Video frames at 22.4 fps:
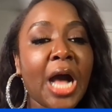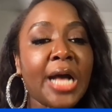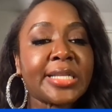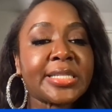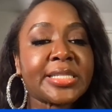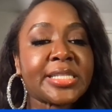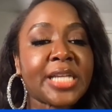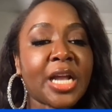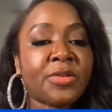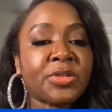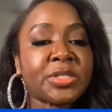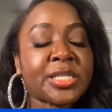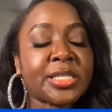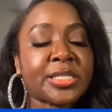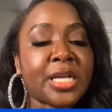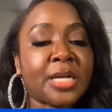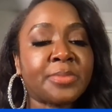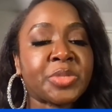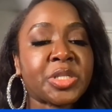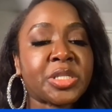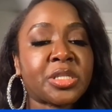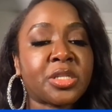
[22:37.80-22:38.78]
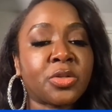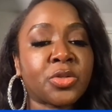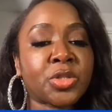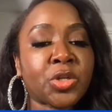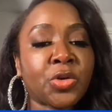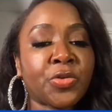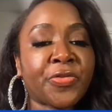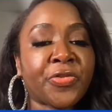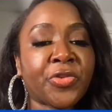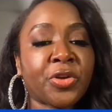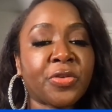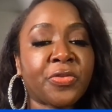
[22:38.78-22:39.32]
Sarah says, I'm still
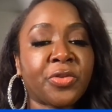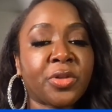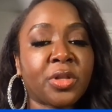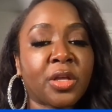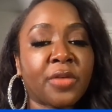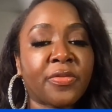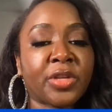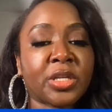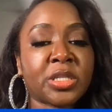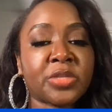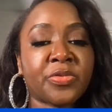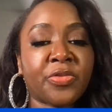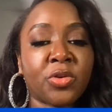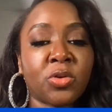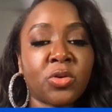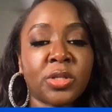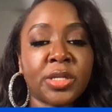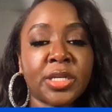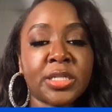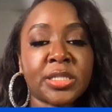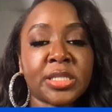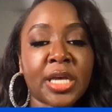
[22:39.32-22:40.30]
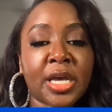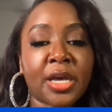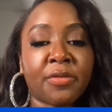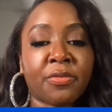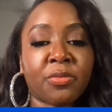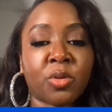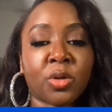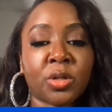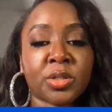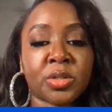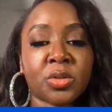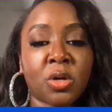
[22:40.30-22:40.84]
so fearful of exfoliants. I have
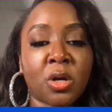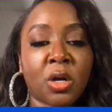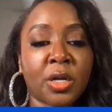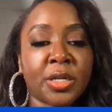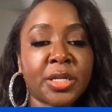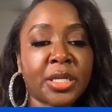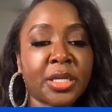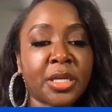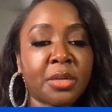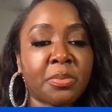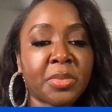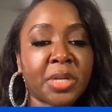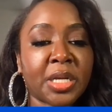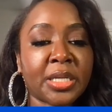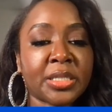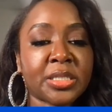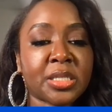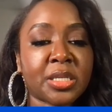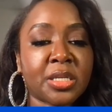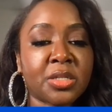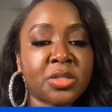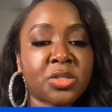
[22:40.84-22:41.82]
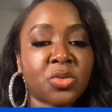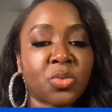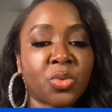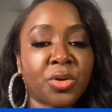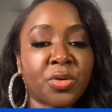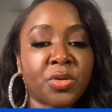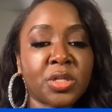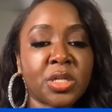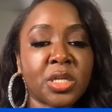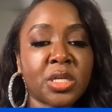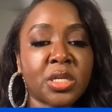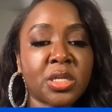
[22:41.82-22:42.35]
worked so hard to get my skin to where
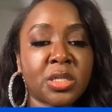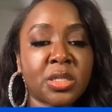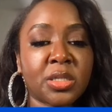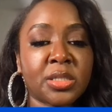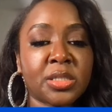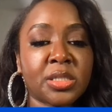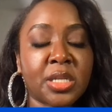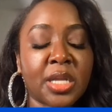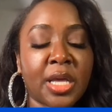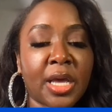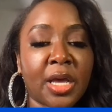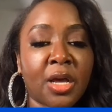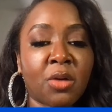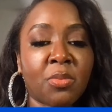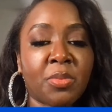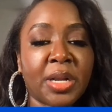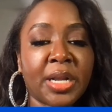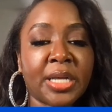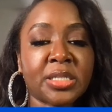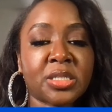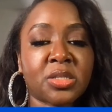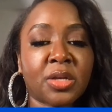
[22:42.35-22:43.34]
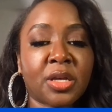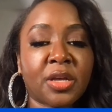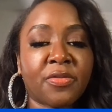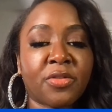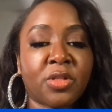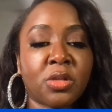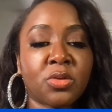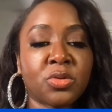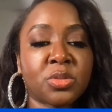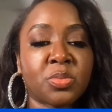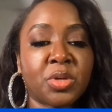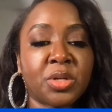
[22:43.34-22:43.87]
it is now, but I still have
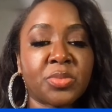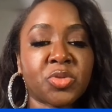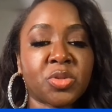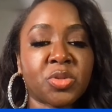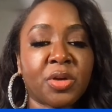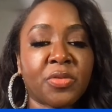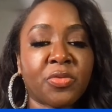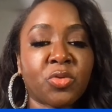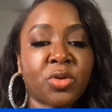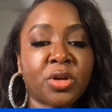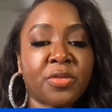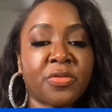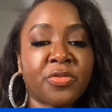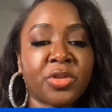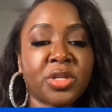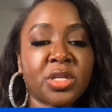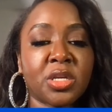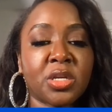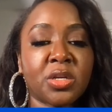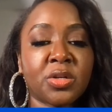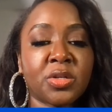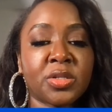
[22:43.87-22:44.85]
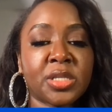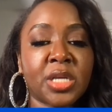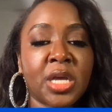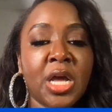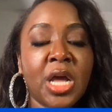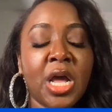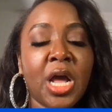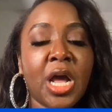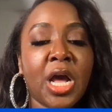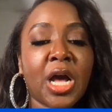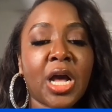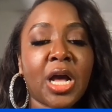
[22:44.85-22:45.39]
closed bumps on my forehead for years.
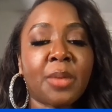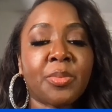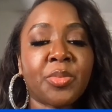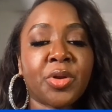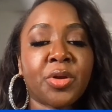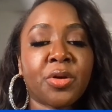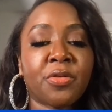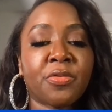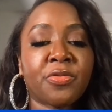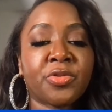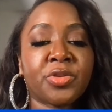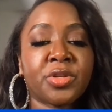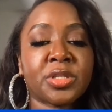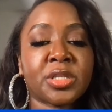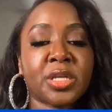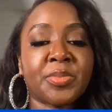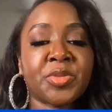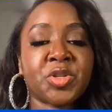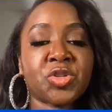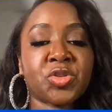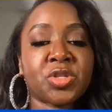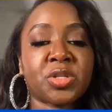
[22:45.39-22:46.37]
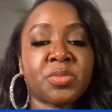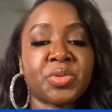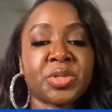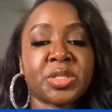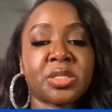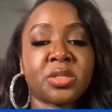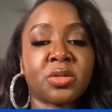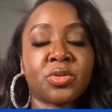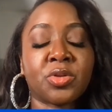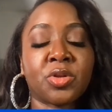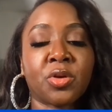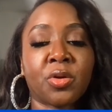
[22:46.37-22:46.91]
I'm nervous. I'm interested, but
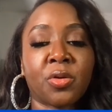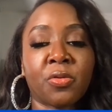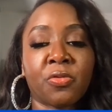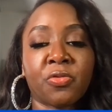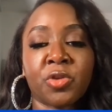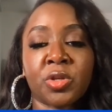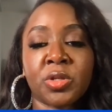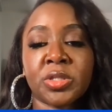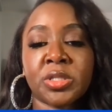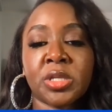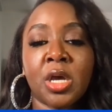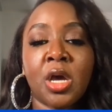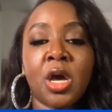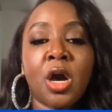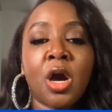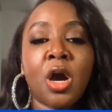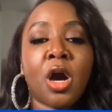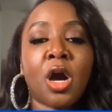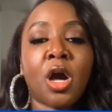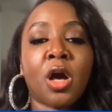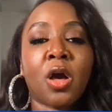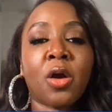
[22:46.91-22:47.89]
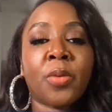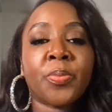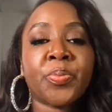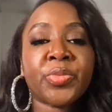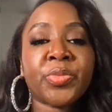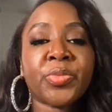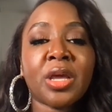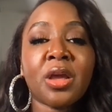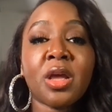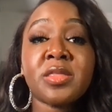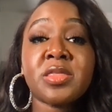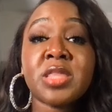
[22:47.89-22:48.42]
still nervous. Um,
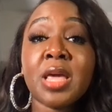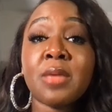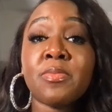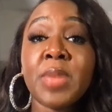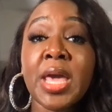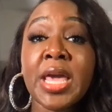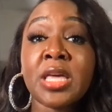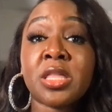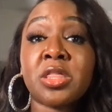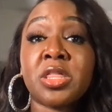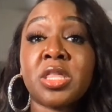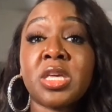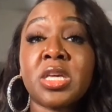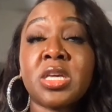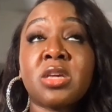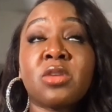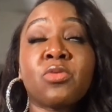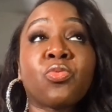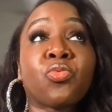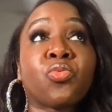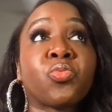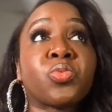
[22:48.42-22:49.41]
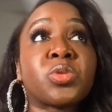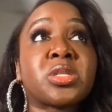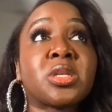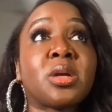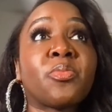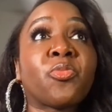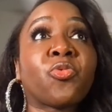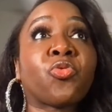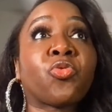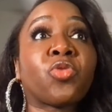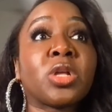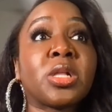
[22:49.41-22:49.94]
they they make the
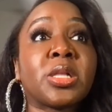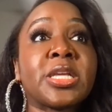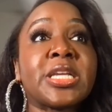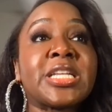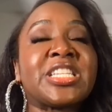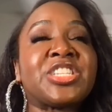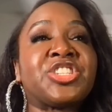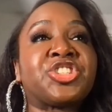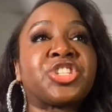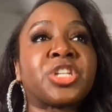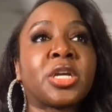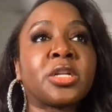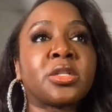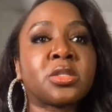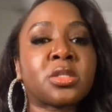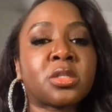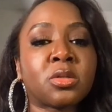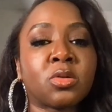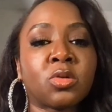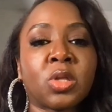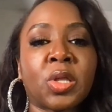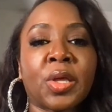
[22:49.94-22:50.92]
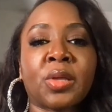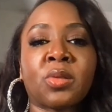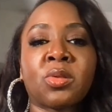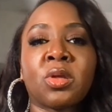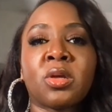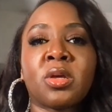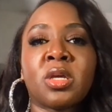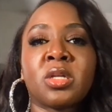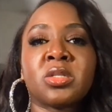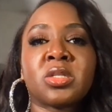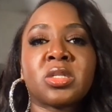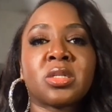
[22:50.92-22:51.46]
some really gentle, like look
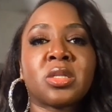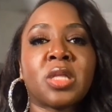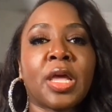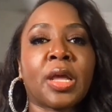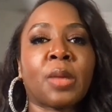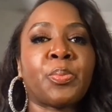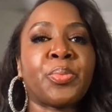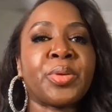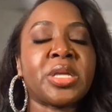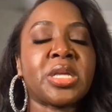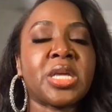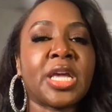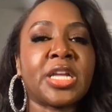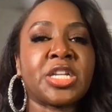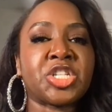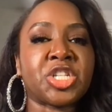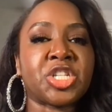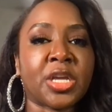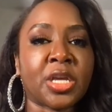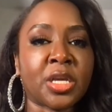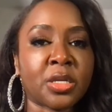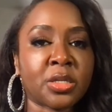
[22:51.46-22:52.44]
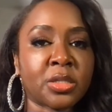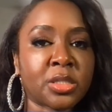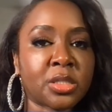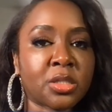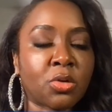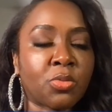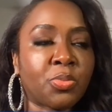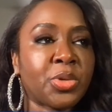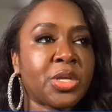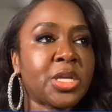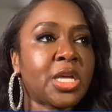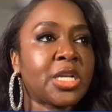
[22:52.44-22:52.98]
into like PHAs. So
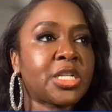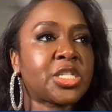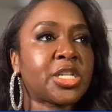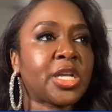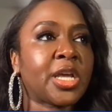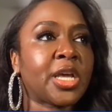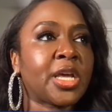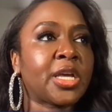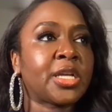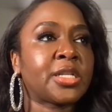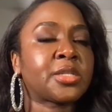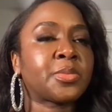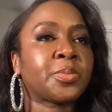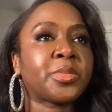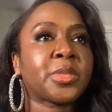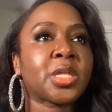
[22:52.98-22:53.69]
PHAs,